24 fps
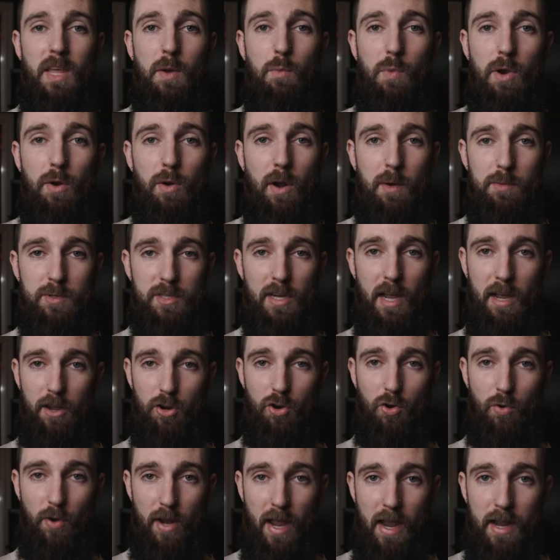then we were able to get
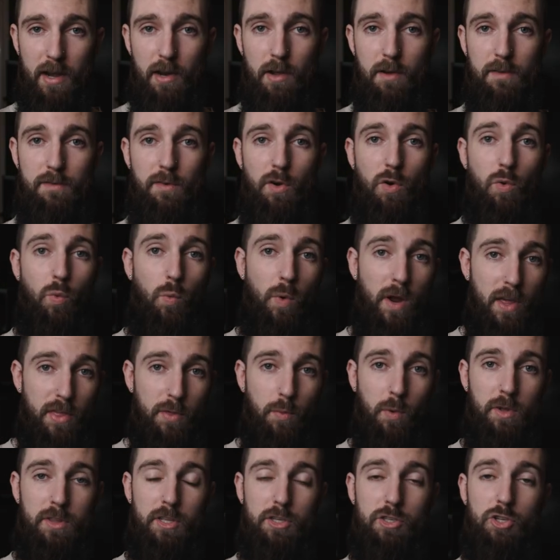creative with
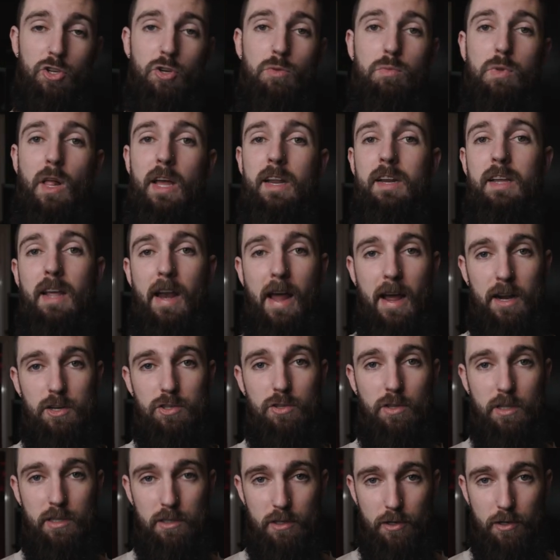what the tube light can actually